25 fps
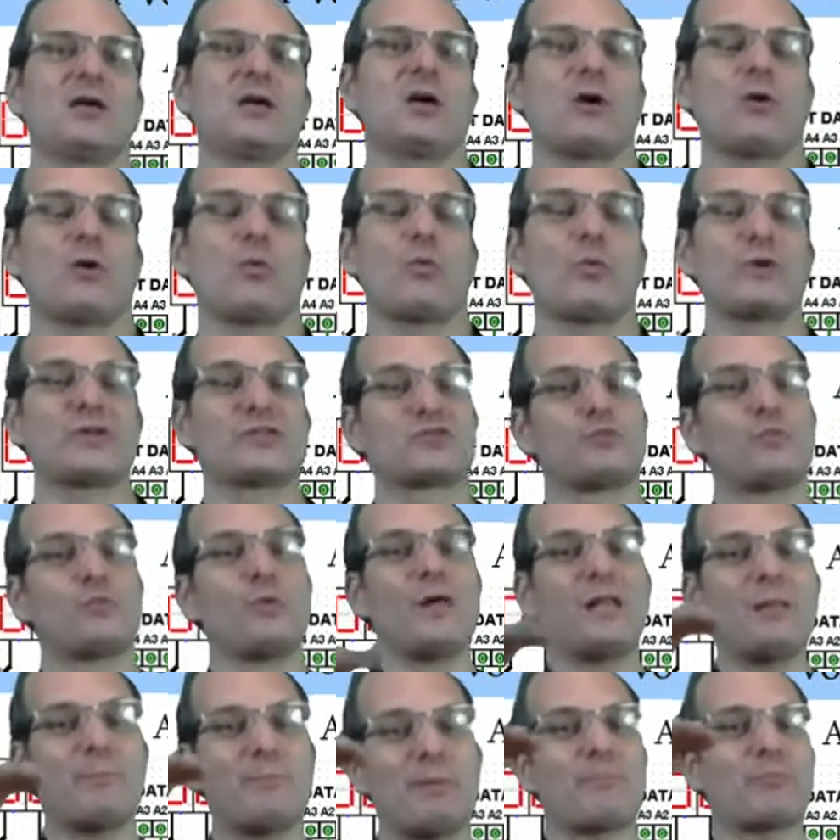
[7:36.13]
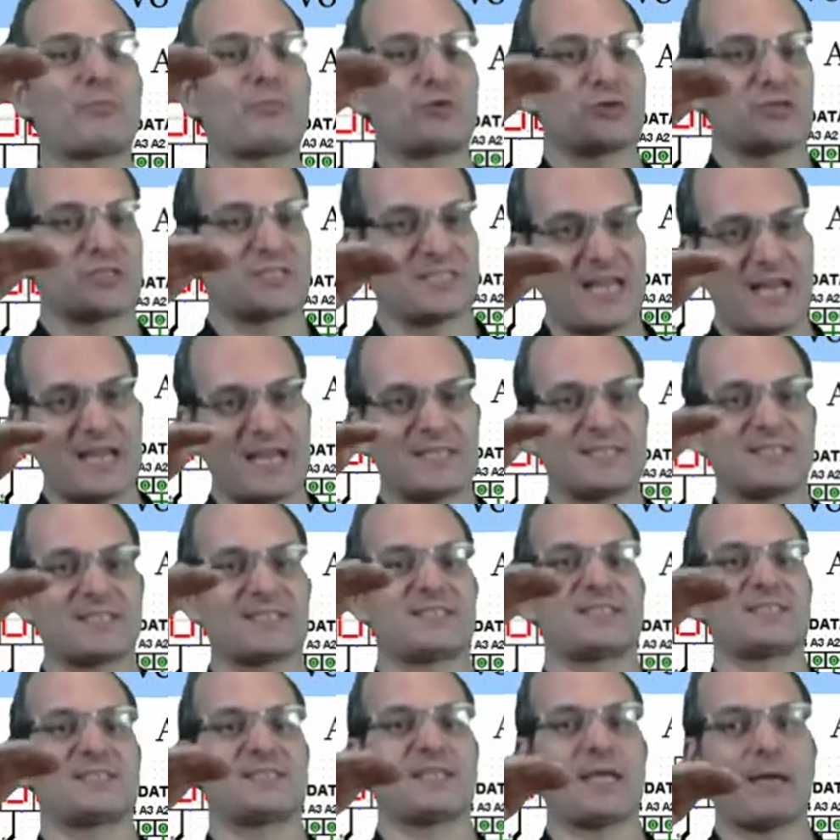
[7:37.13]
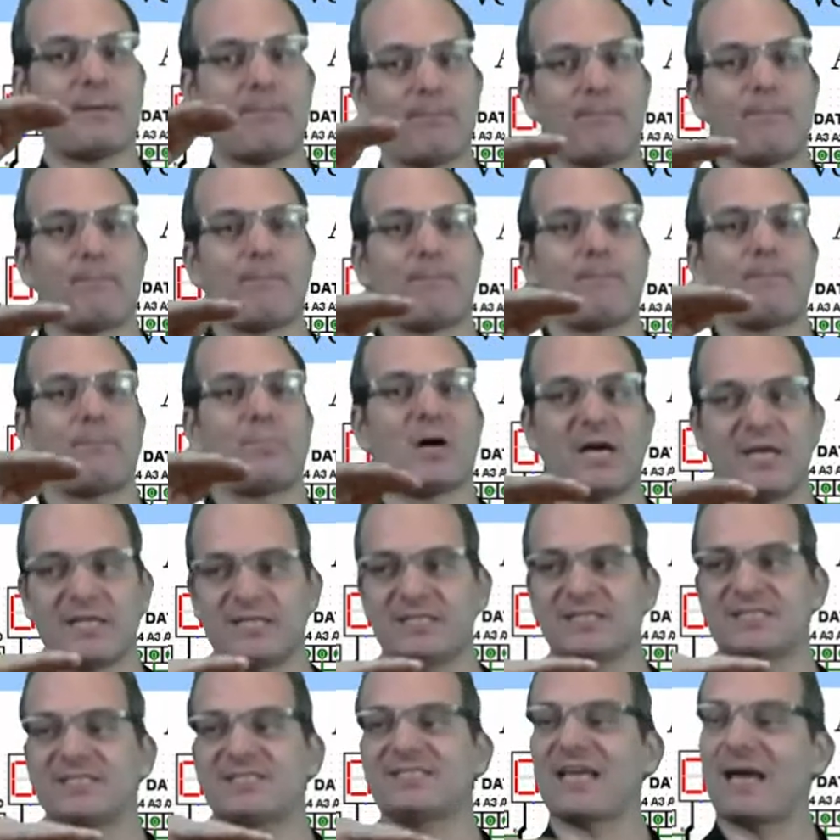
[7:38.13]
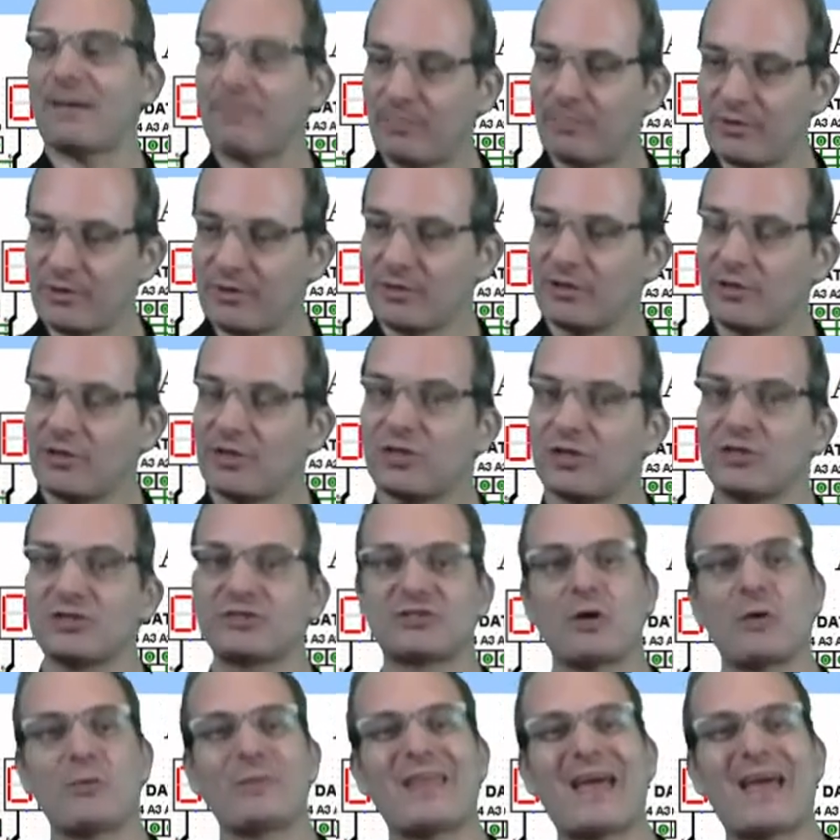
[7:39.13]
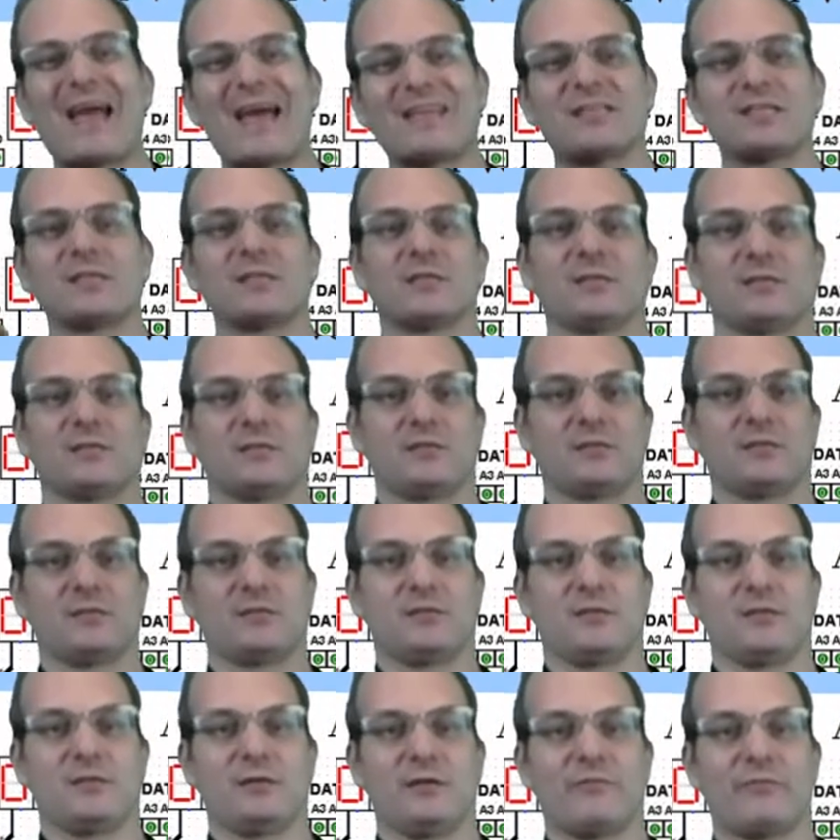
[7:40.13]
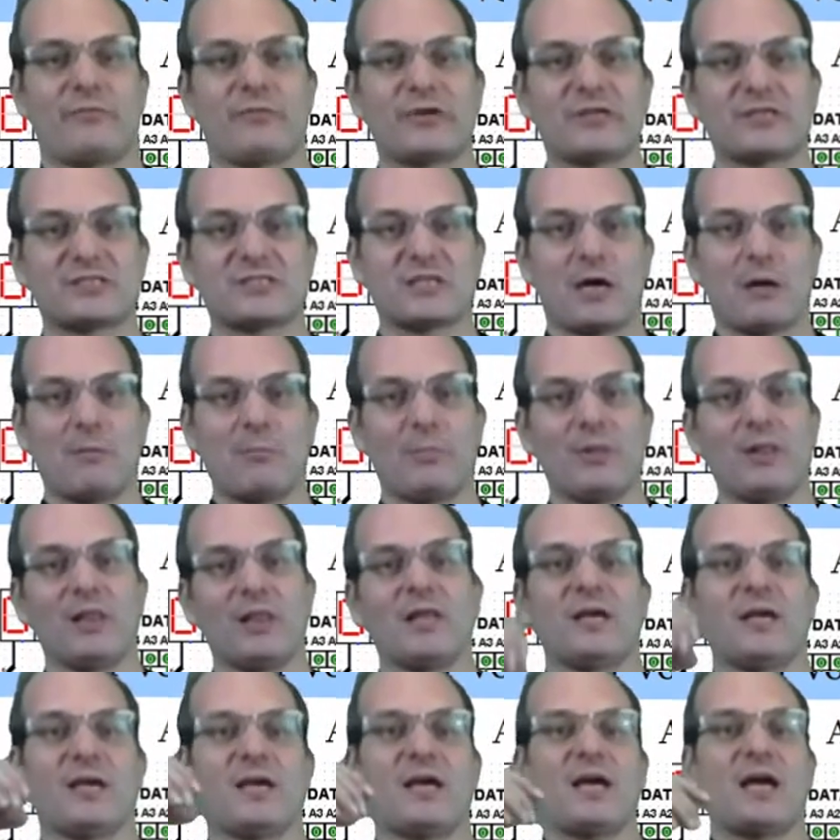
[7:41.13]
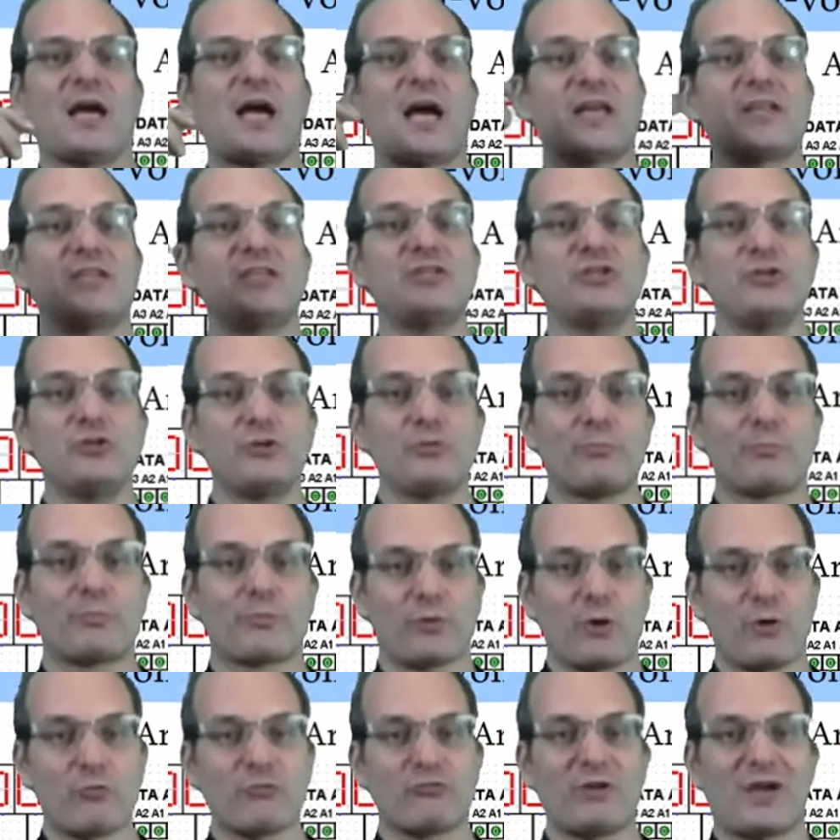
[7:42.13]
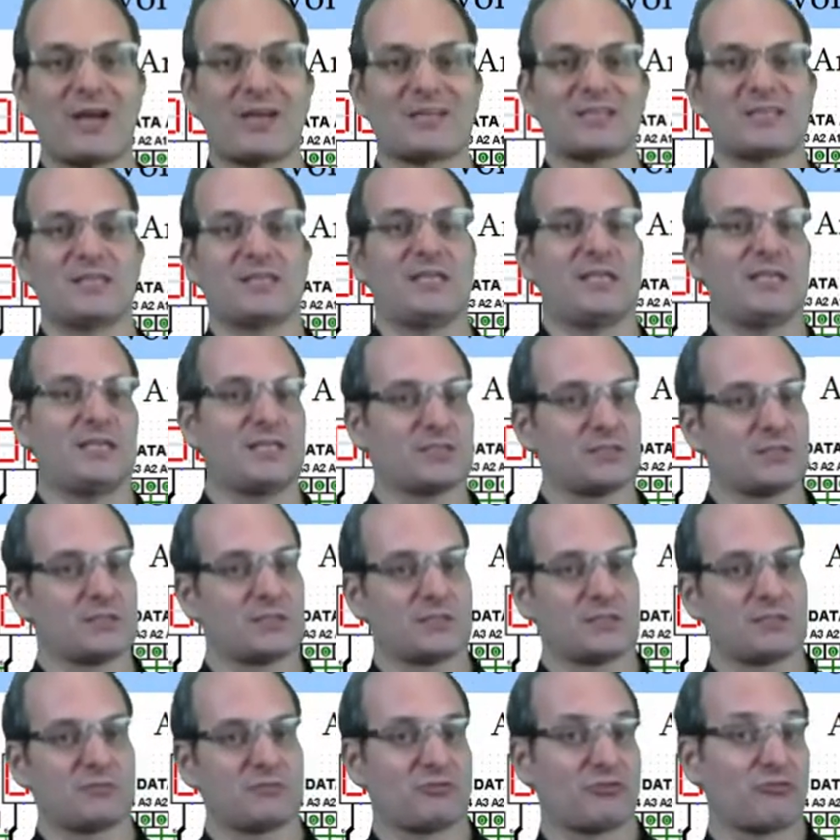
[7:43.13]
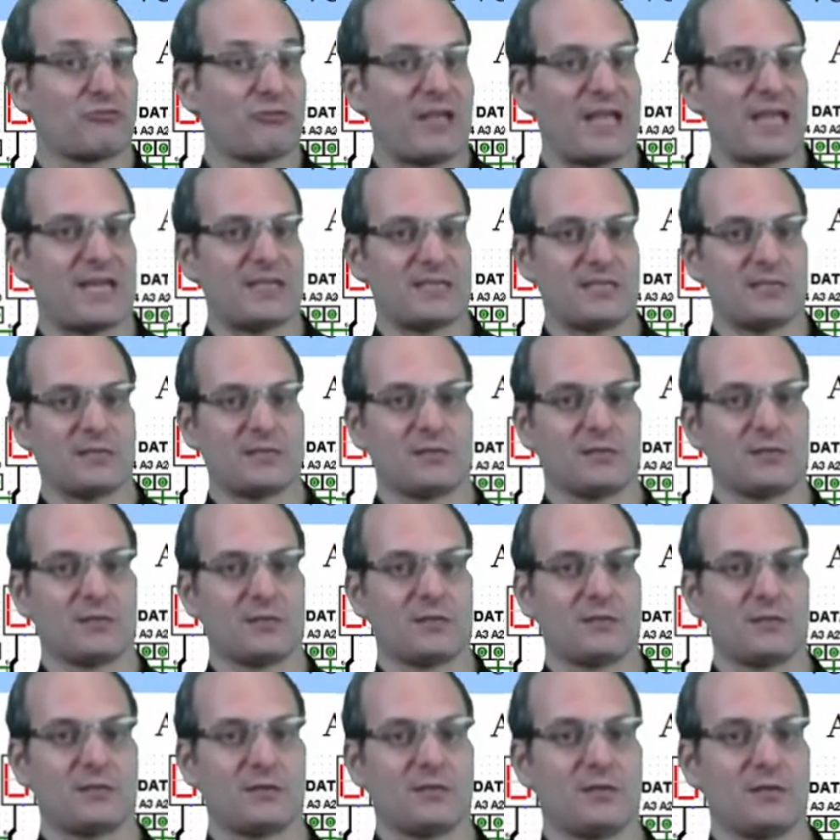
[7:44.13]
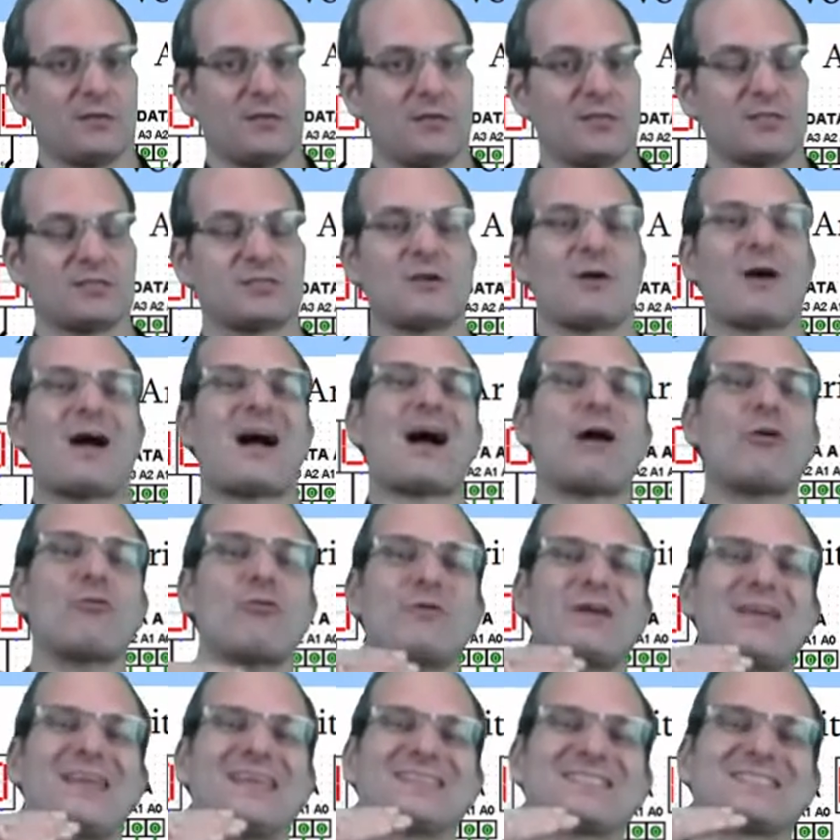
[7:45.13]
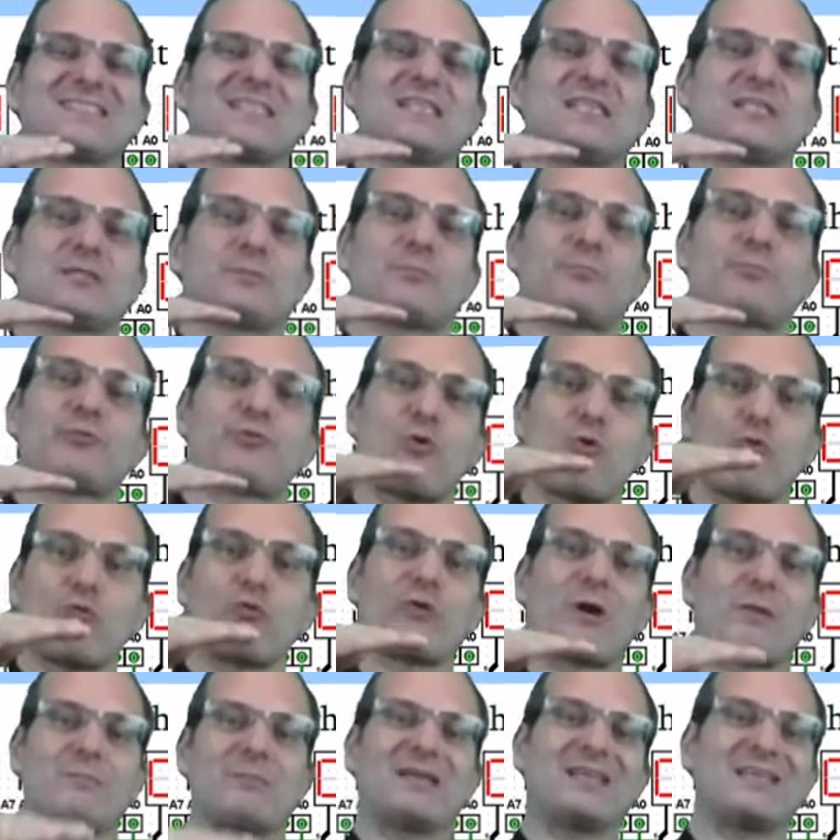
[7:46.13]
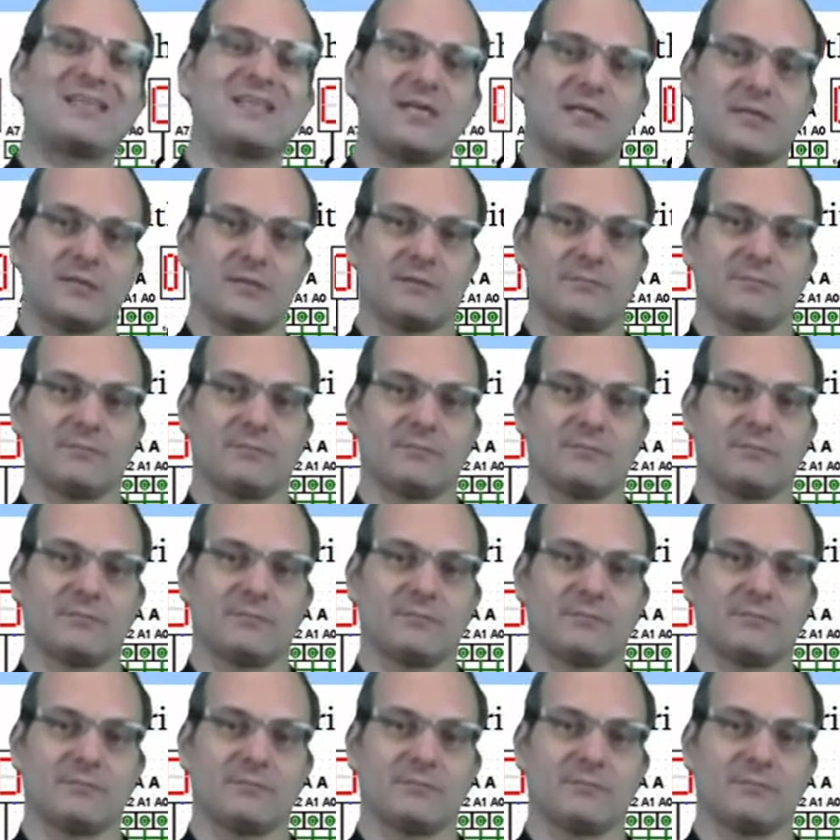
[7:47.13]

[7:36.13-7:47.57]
which will be processed step by step so that, for example, a new product is created. So how is this programming done?